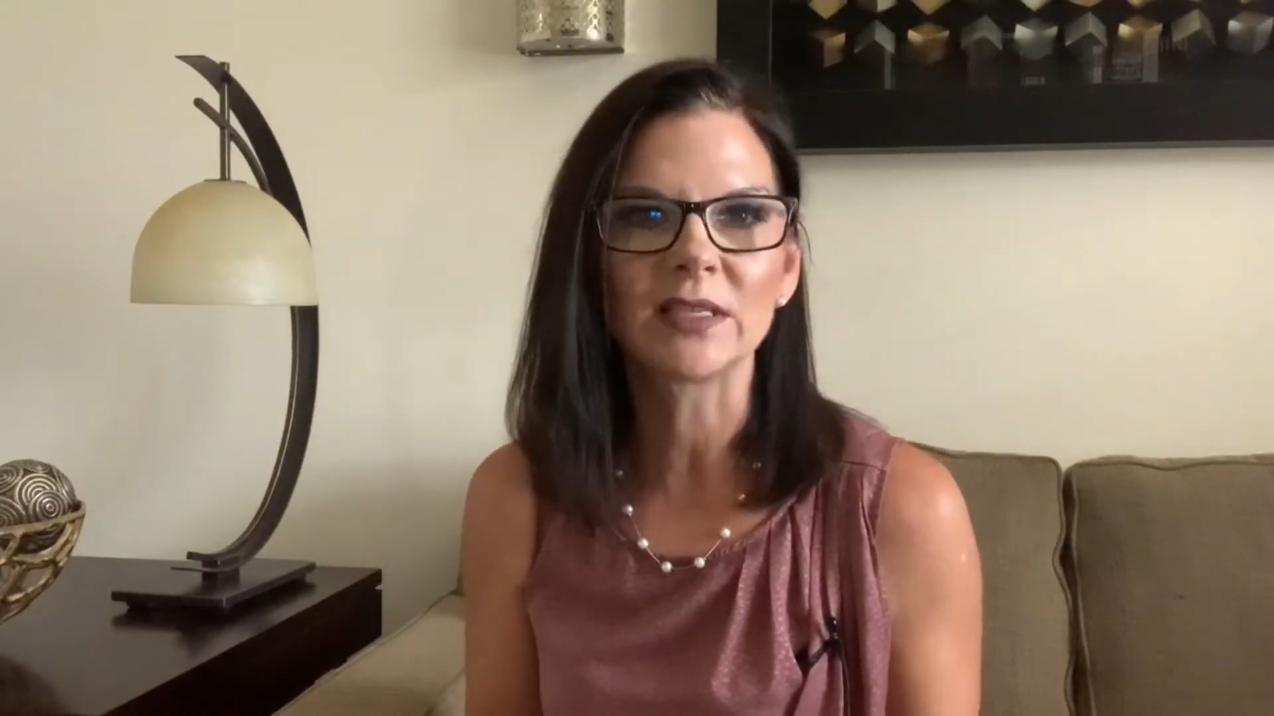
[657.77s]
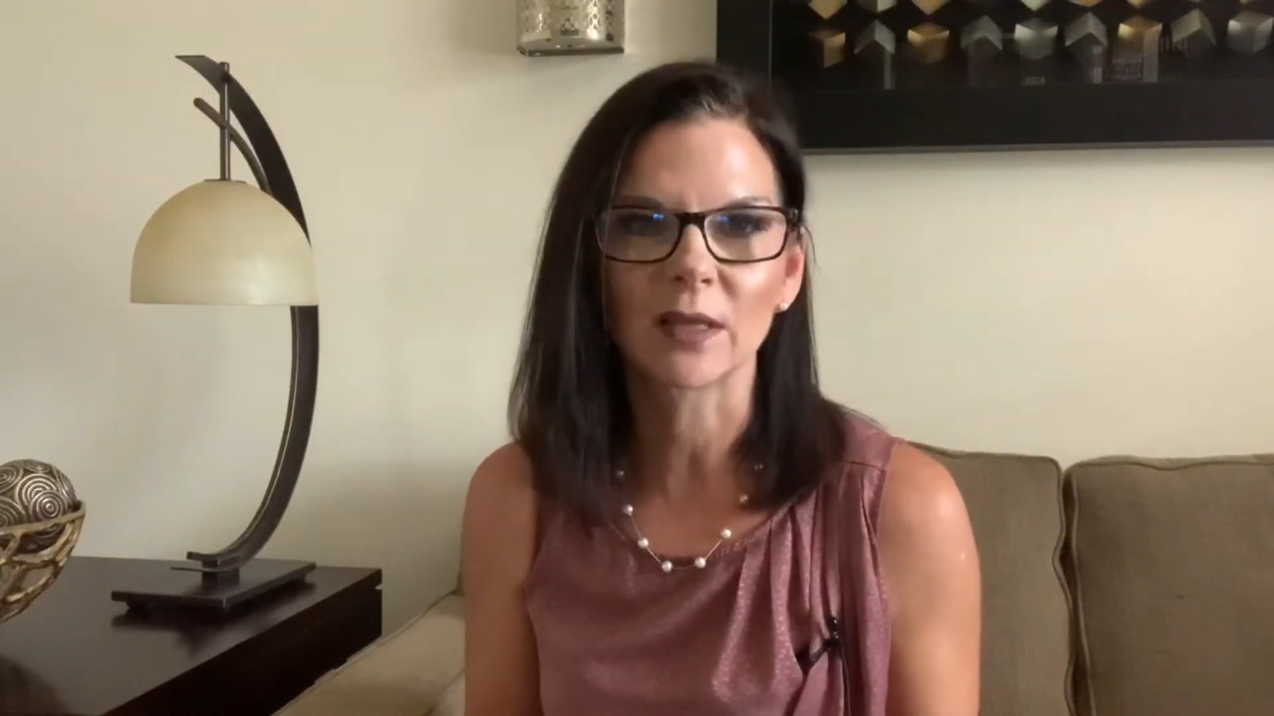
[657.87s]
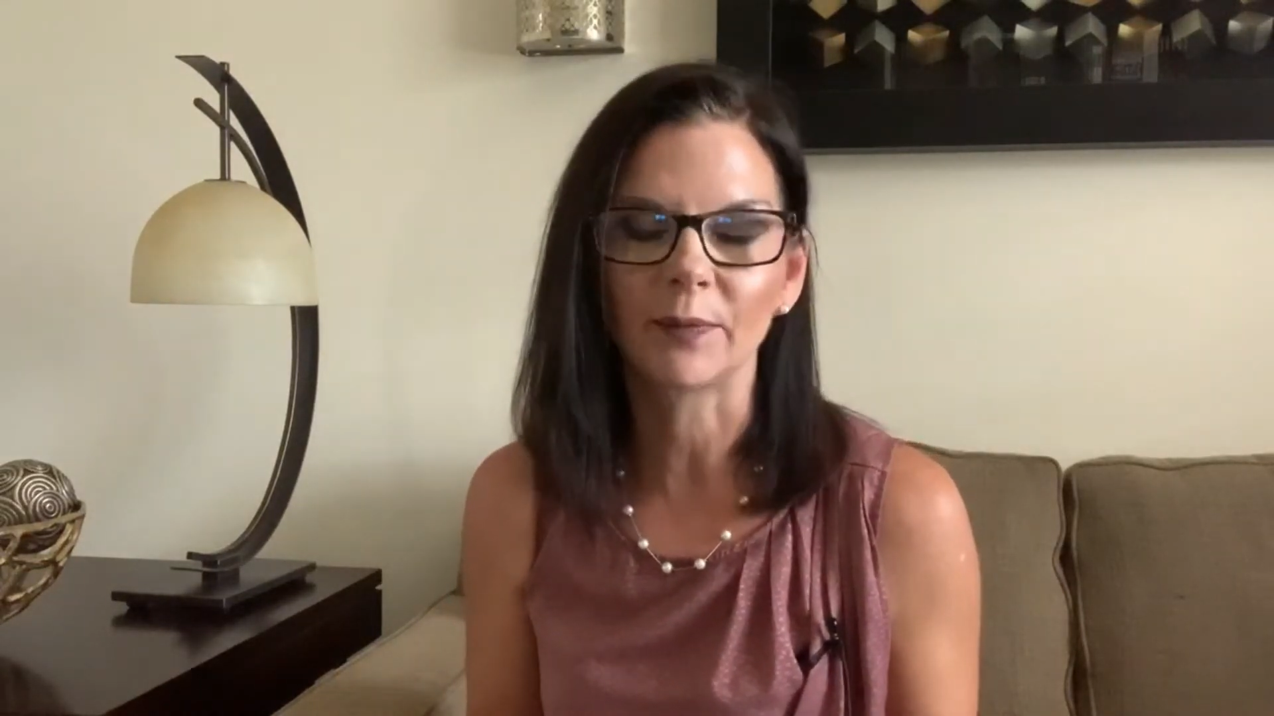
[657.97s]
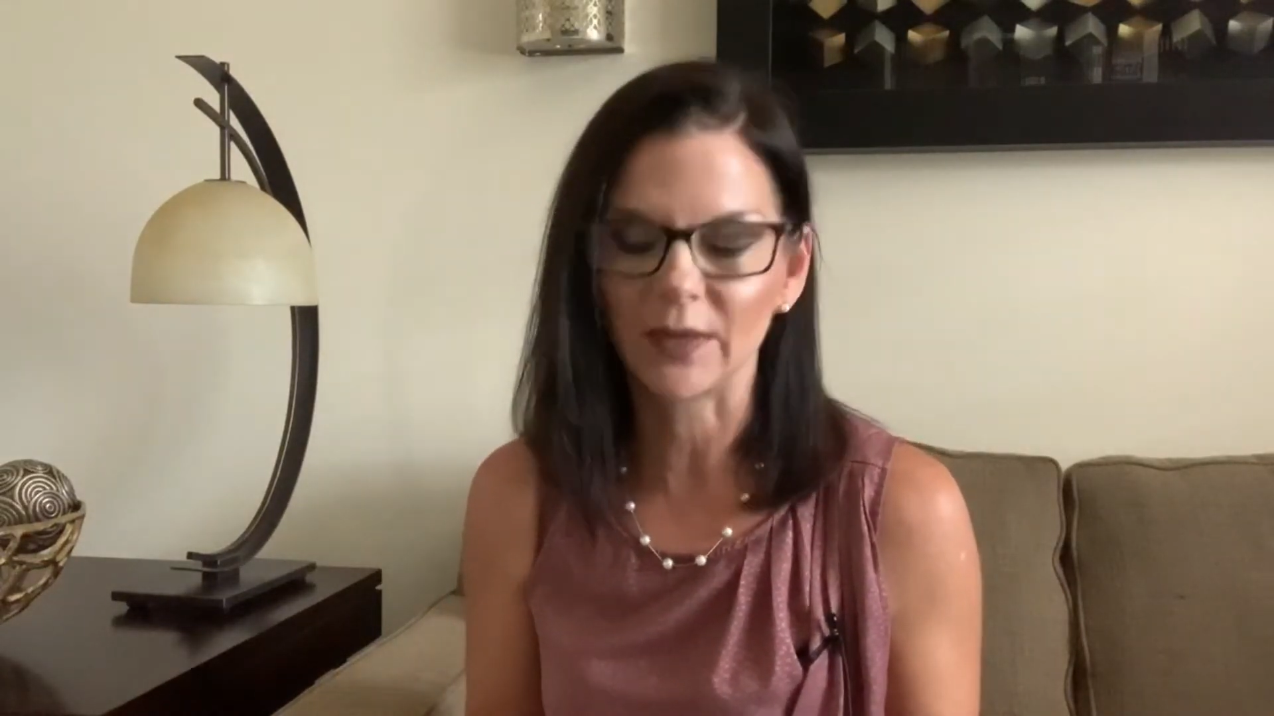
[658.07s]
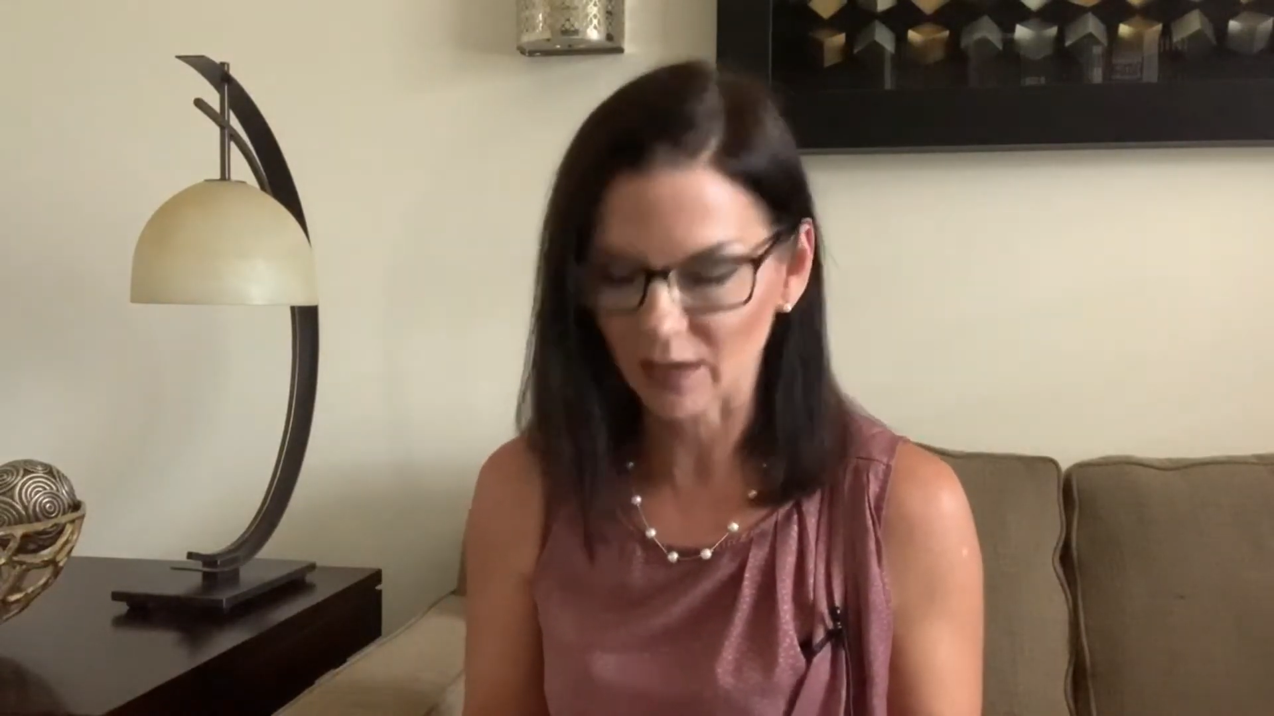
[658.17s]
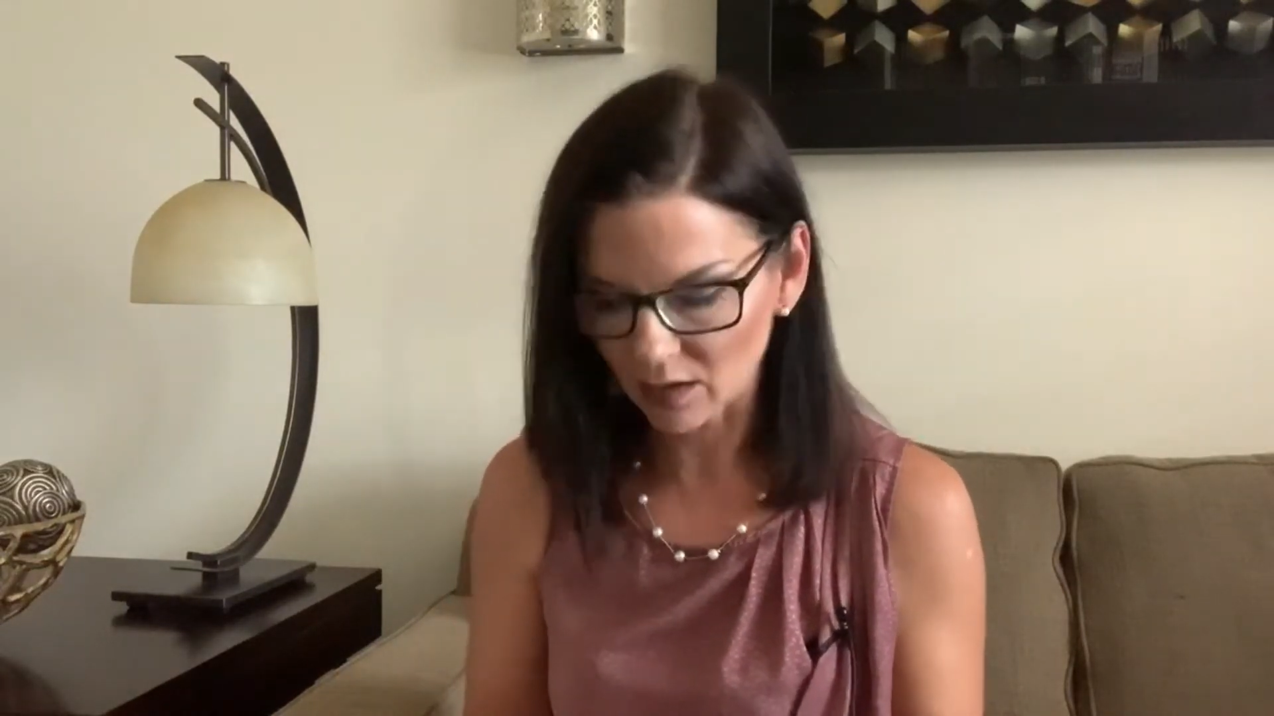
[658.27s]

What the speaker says: something